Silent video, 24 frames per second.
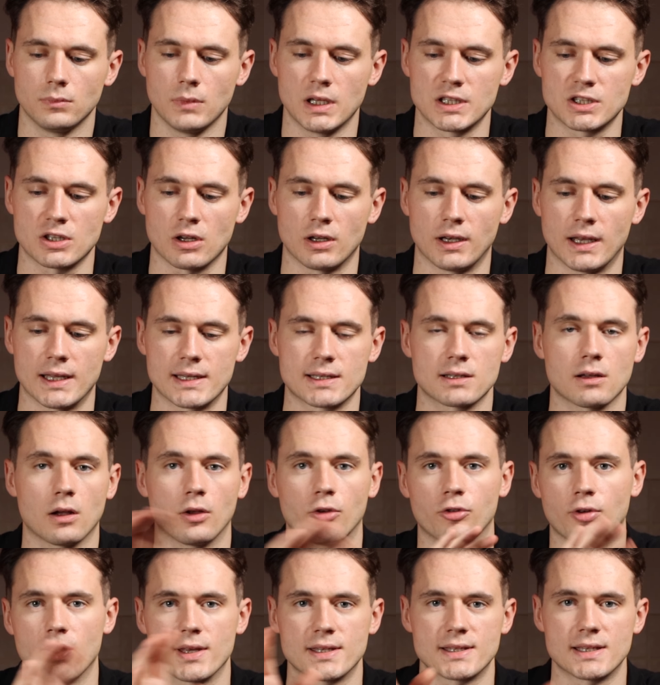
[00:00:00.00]
It's got a nice
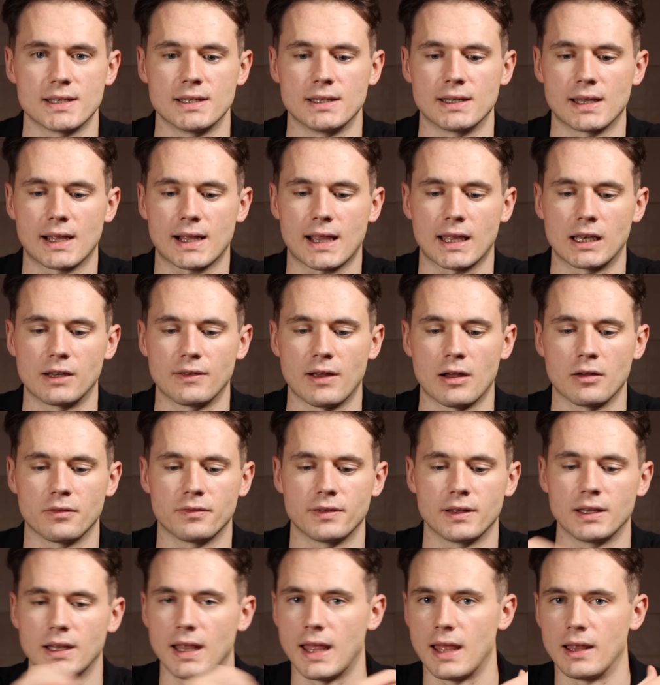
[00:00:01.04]
contrasting kind of
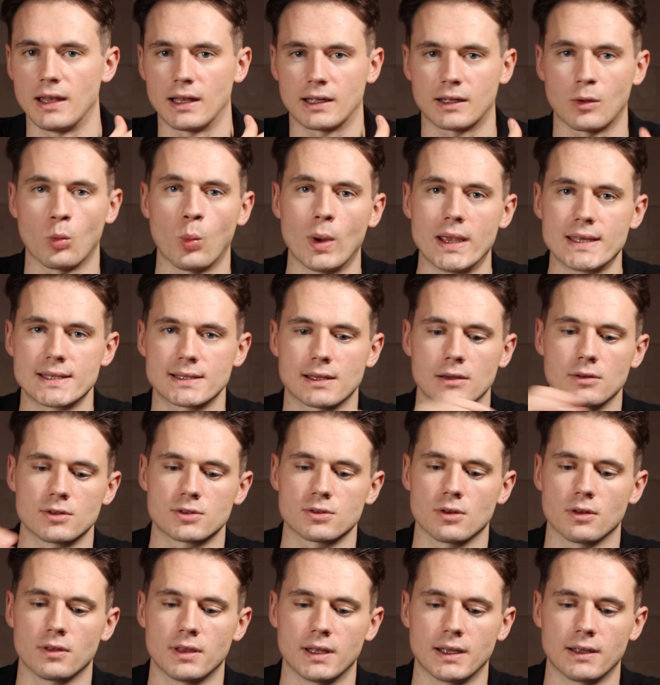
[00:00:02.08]
outfit there, like a waistcoat
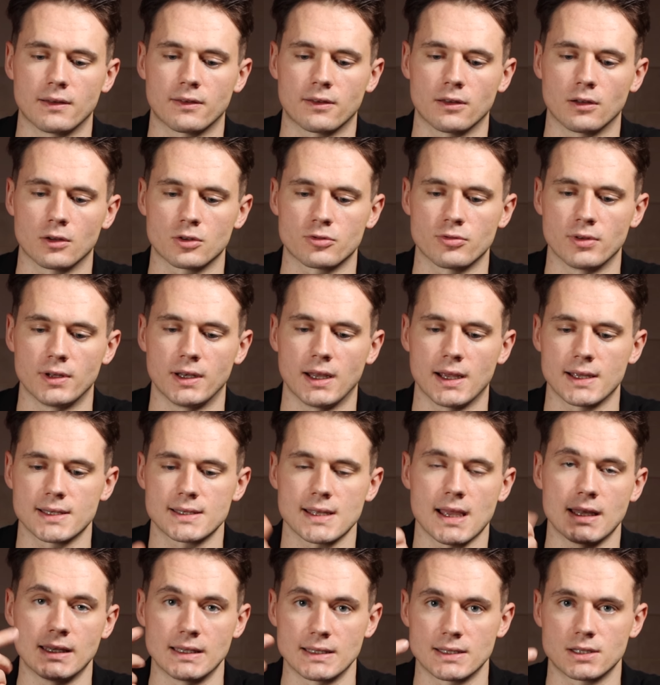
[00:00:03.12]
sort of thing, so it looks really nice,
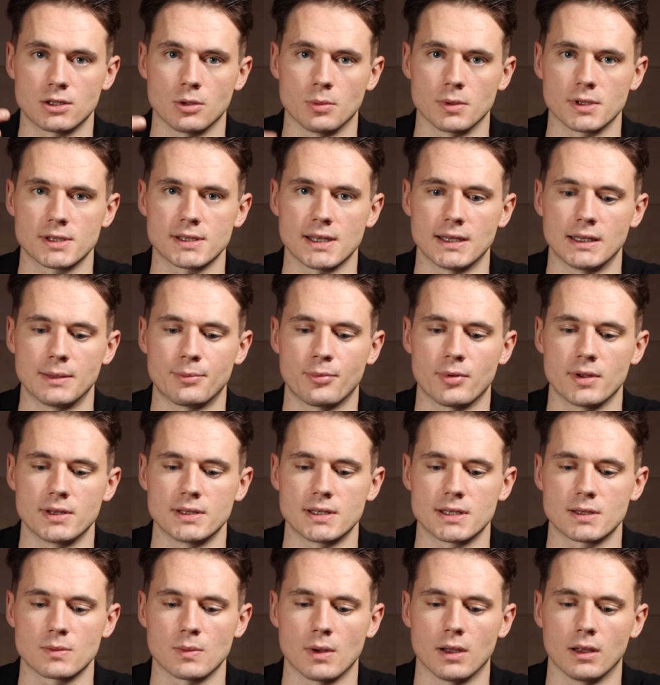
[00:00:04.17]
and it's double-sided
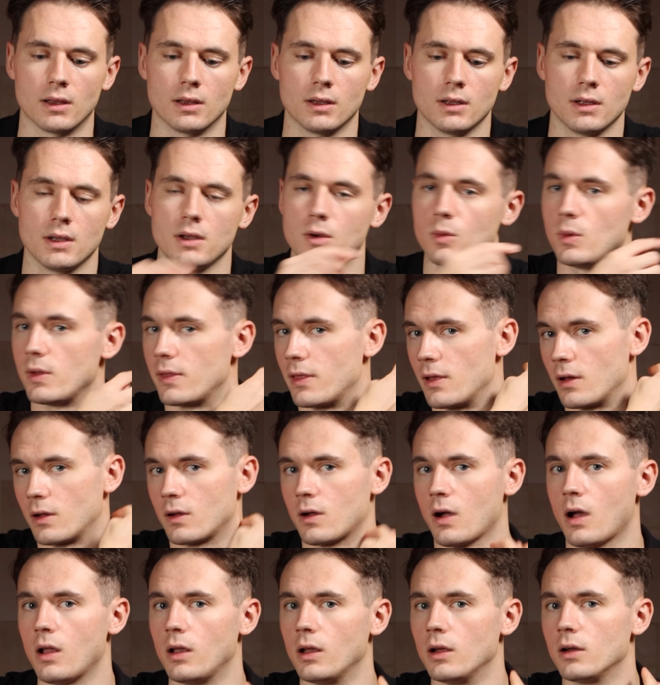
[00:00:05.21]
print as well, with her
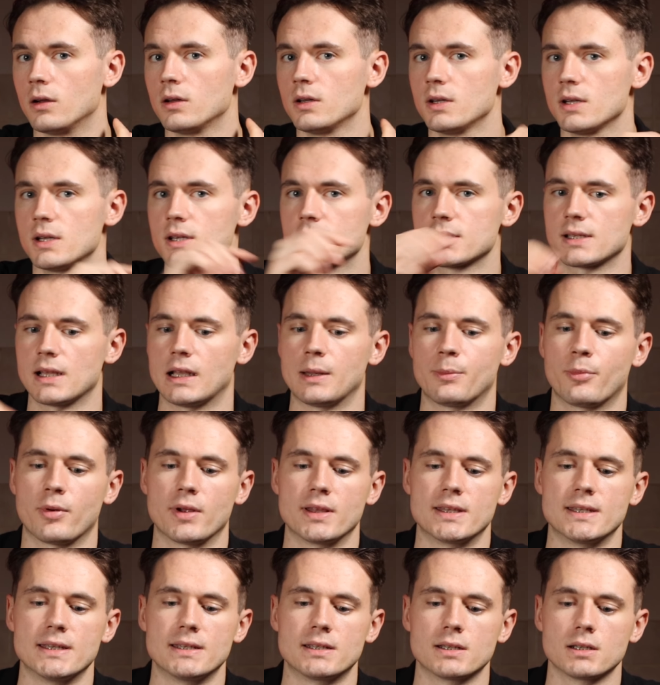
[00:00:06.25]
collar slightly
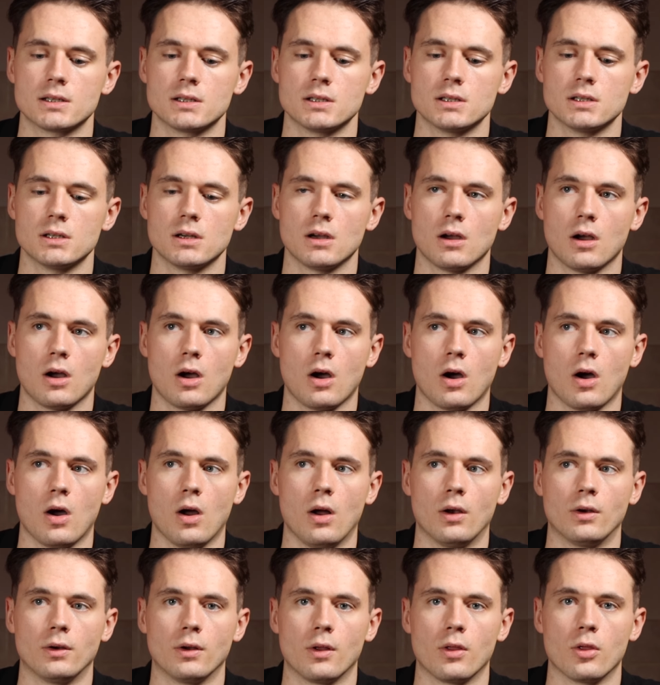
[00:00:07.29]
printed
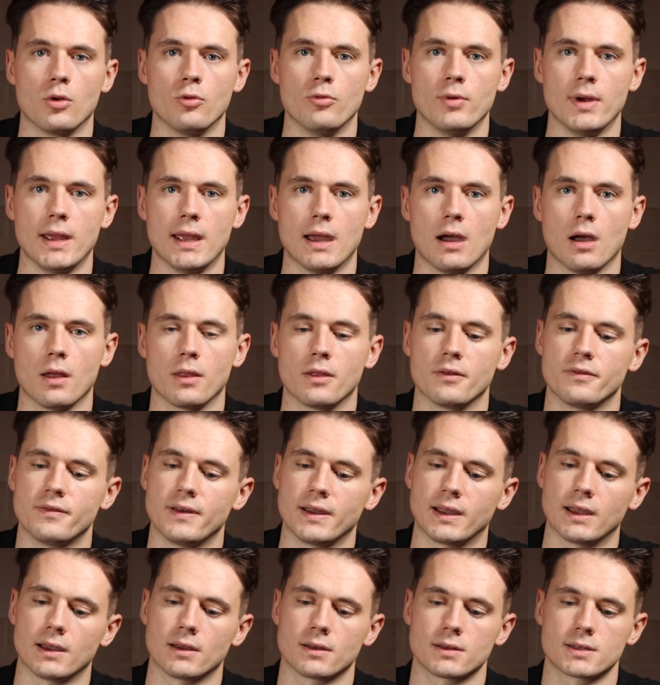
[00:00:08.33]
on the rear of the
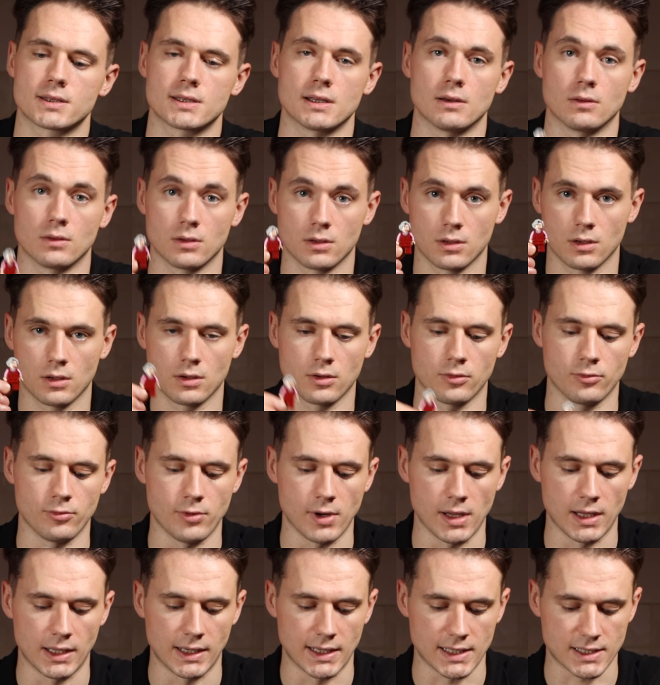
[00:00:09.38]
figure. So
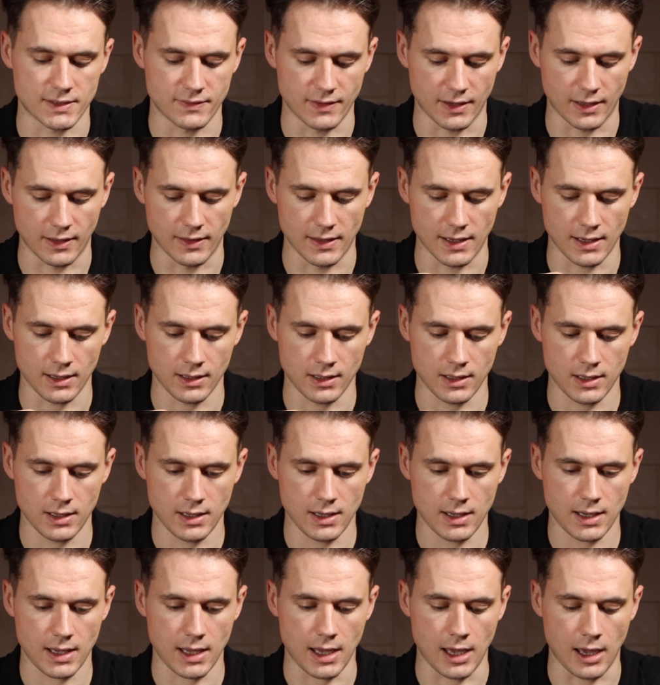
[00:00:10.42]
really nice figure there.
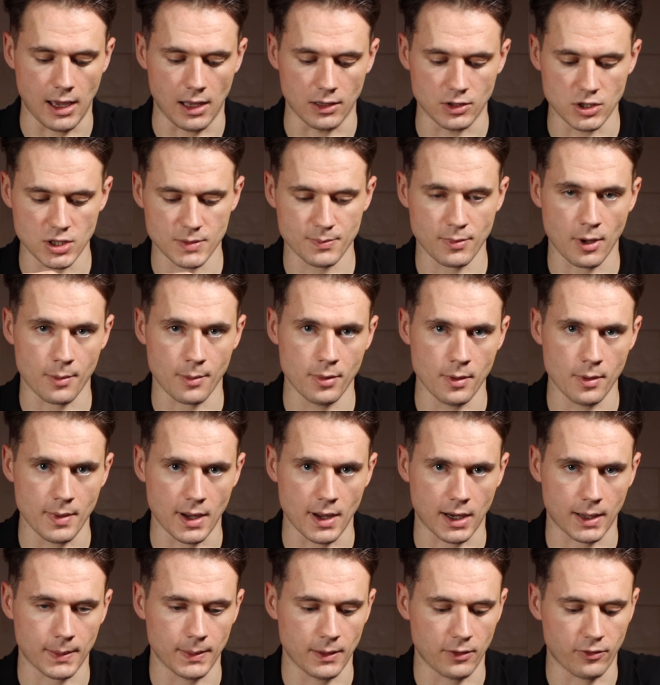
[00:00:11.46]
I'll just pop her
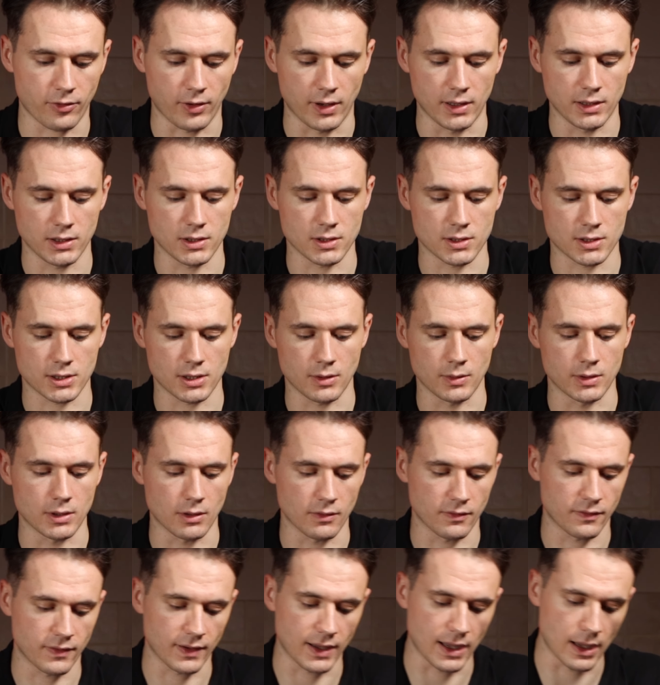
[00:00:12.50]
back on the train just so I
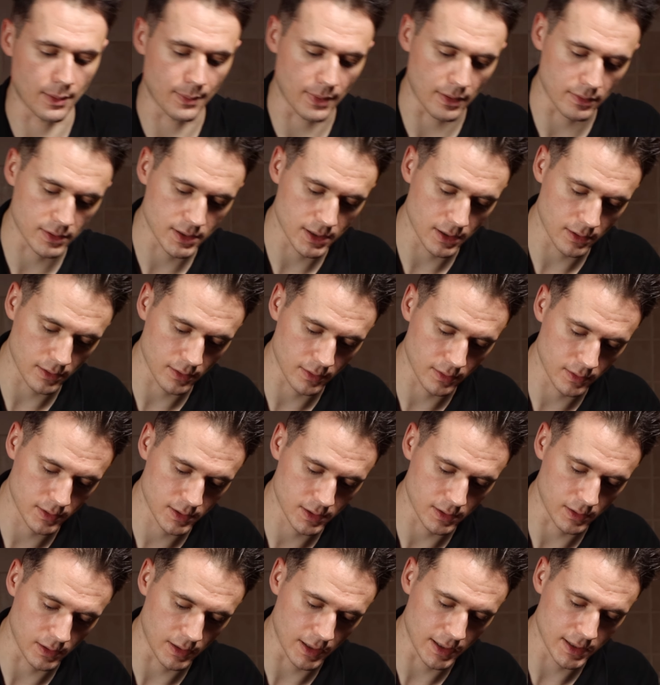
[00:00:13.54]
don't forget about her
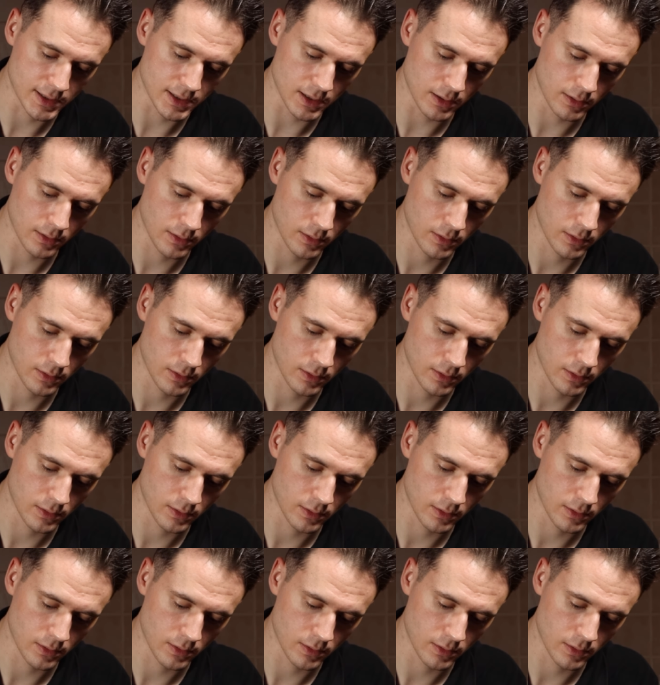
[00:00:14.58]
until later.